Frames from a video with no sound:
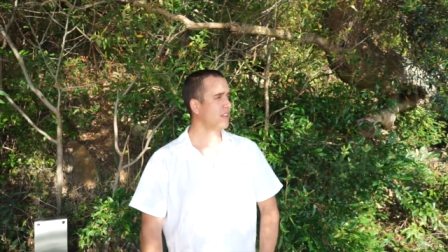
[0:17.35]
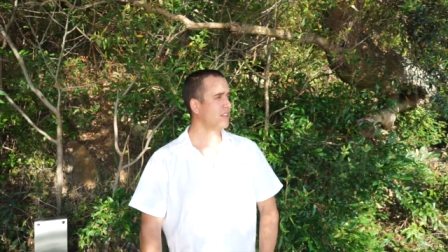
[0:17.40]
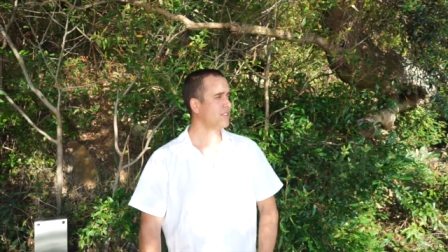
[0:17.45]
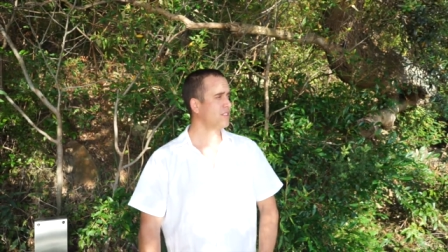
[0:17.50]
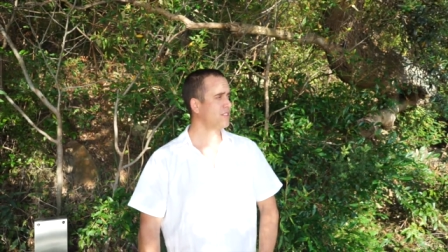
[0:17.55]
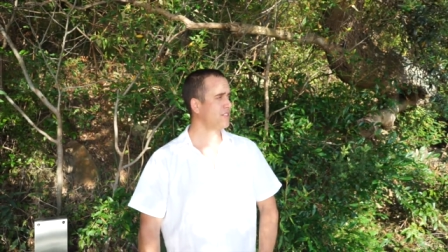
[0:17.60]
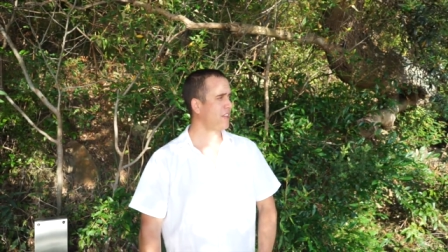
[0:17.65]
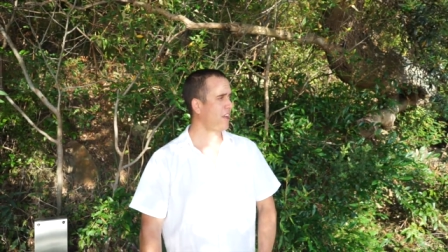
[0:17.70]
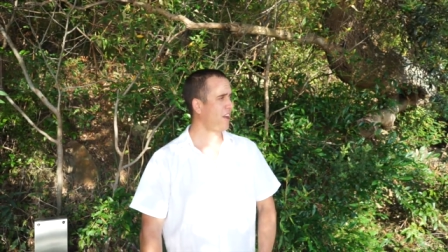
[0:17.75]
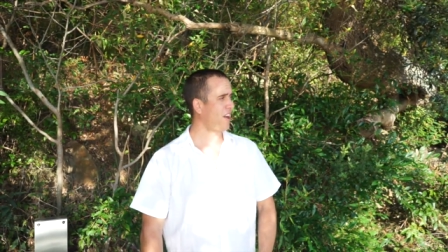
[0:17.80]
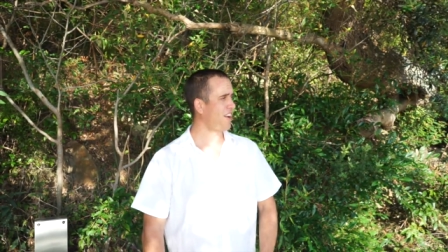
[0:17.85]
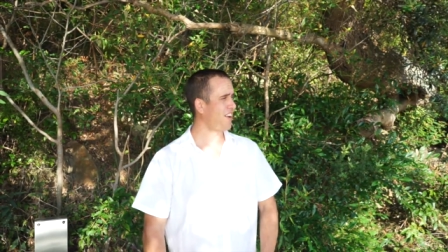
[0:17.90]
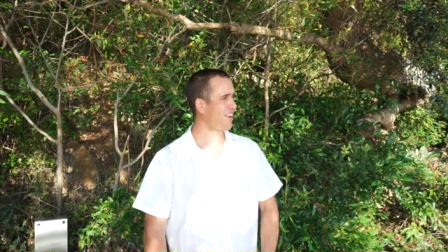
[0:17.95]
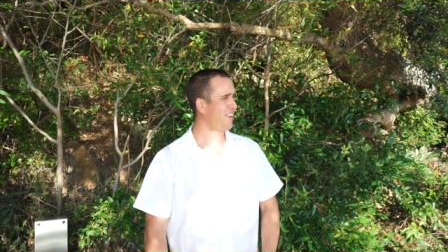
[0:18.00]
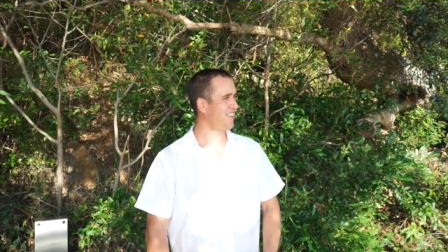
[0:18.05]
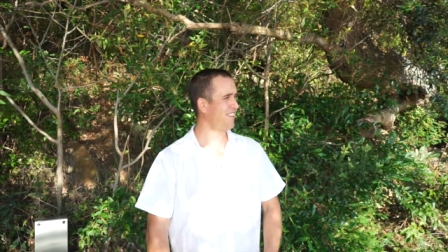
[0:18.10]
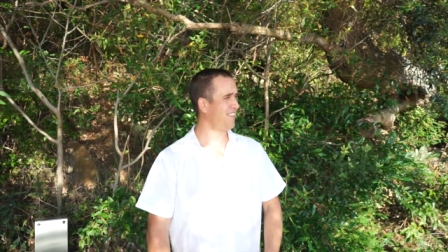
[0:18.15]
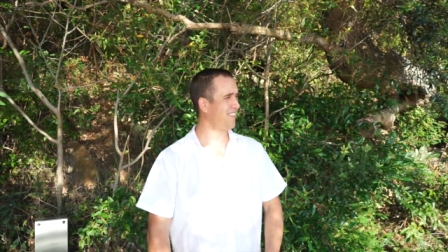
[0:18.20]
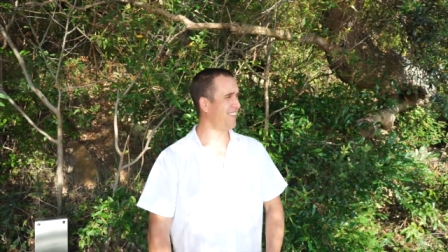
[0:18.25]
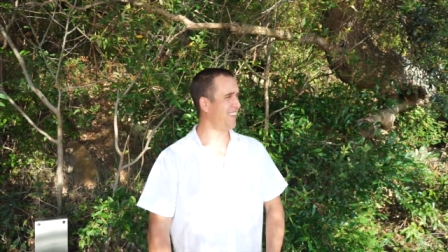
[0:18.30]

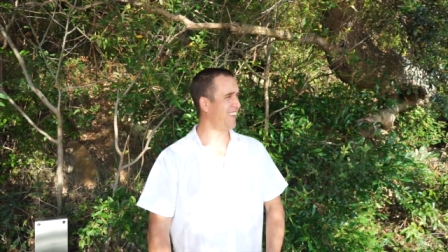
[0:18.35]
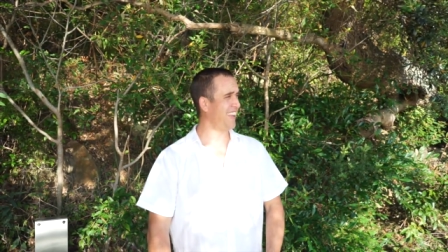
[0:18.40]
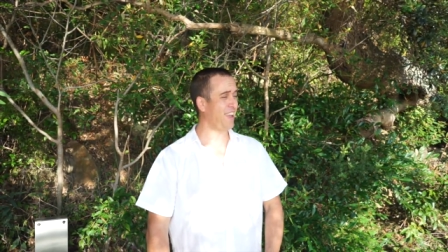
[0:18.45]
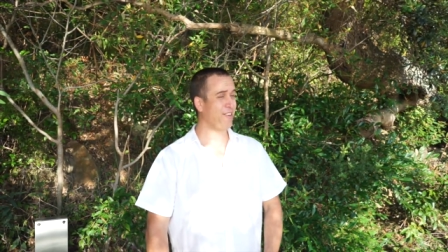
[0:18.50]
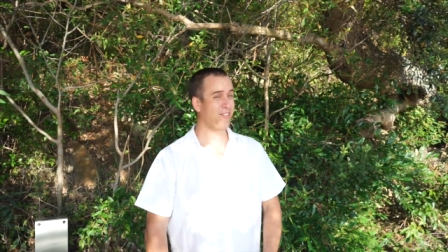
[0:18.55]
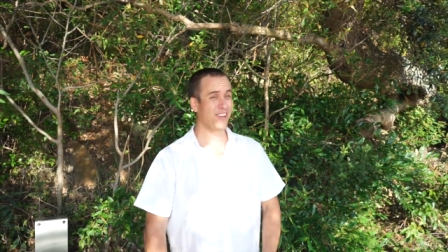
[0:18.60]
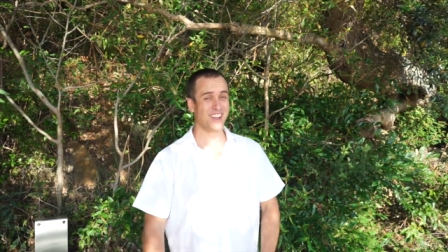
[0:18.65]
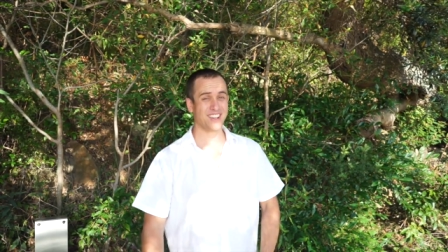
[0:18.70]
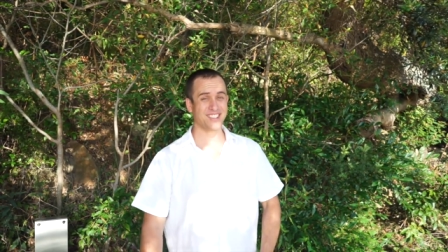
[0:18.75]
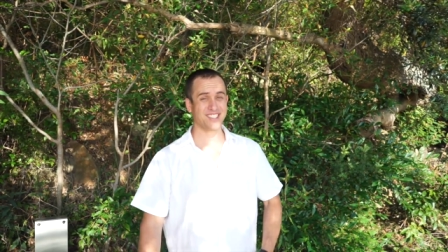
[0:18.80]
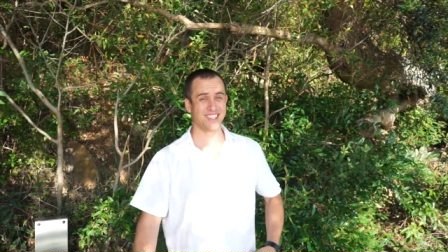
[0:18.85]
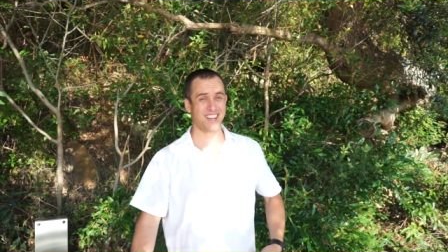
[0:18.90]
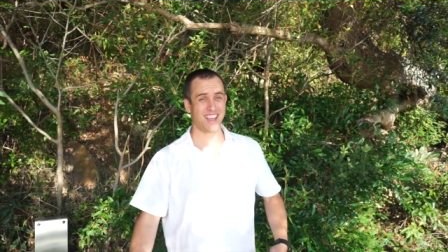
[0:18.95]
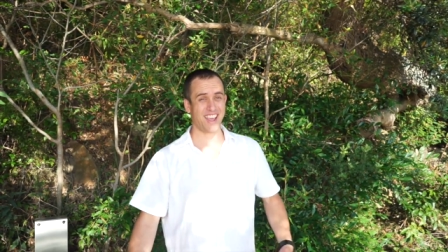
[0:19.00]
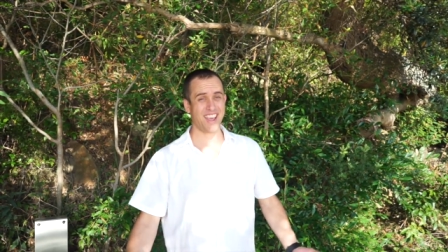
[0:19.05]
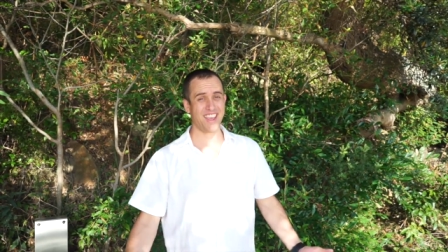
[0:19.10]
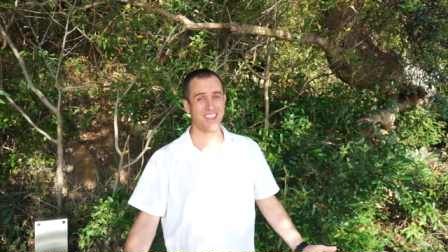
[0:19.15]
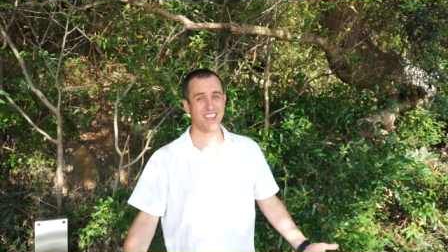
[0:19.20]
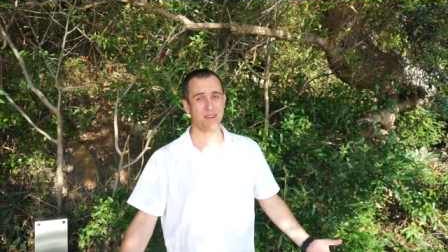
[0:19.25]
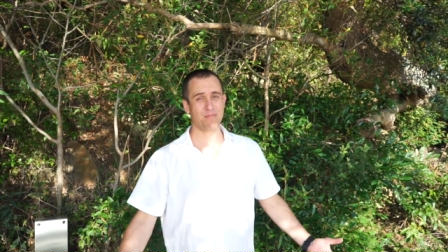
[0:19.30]
So here we are
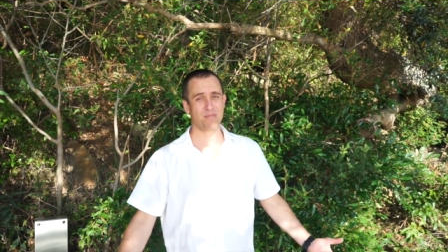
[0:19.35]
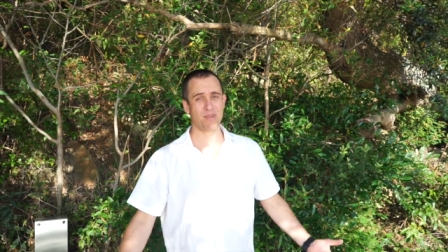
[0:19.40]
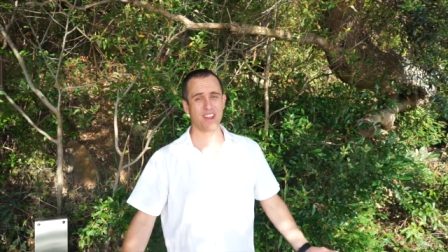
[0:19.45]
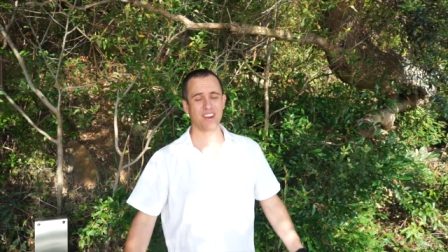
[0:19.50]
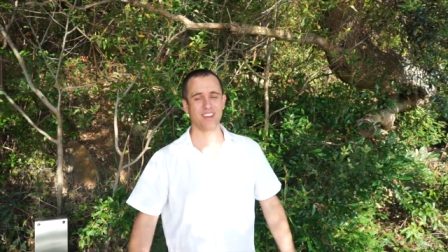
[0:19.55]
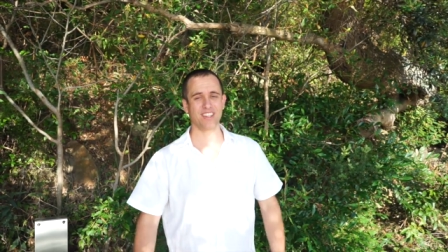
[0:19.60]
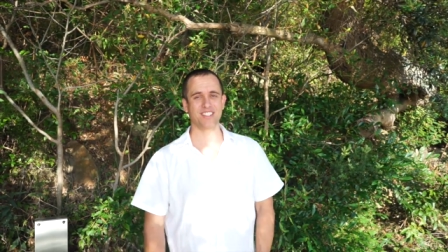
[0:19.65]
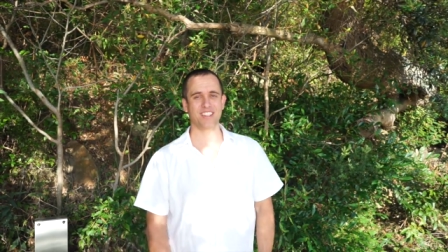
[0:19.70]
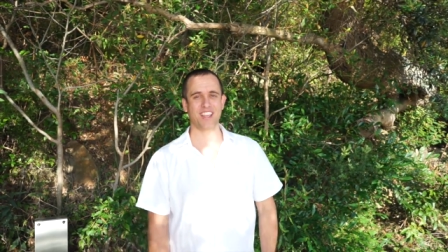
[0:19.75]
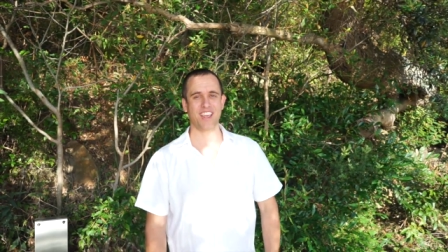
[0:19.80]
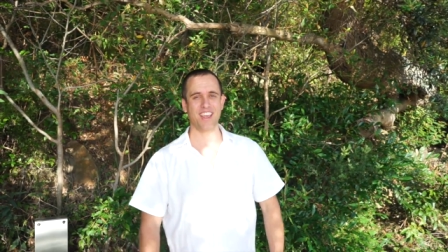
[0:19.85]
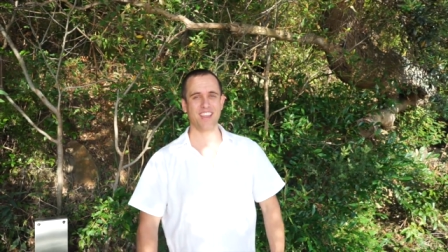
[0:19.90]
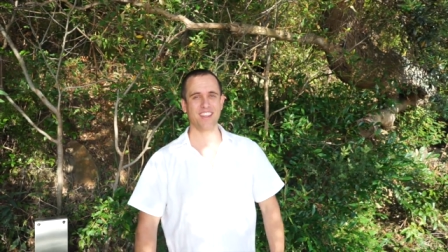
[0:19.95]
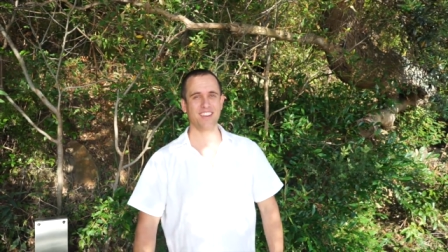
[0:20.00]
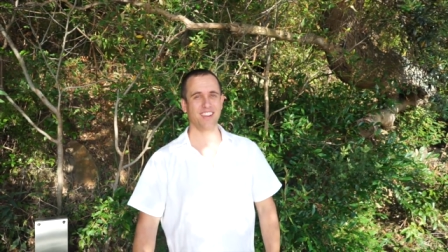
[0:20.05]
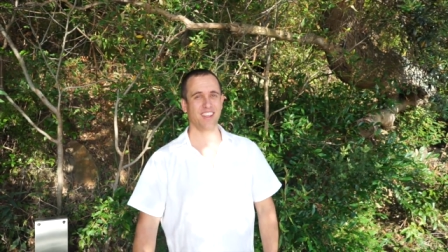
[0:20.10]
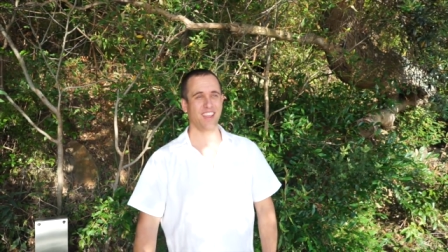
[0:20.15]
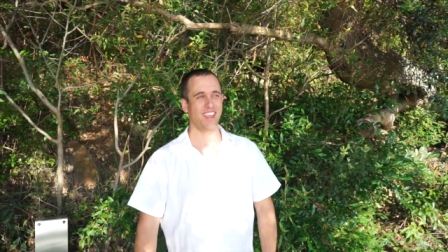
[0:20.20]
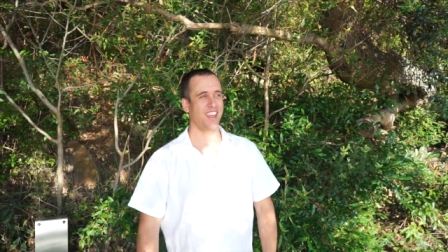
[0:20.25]
today at Bradley's Head.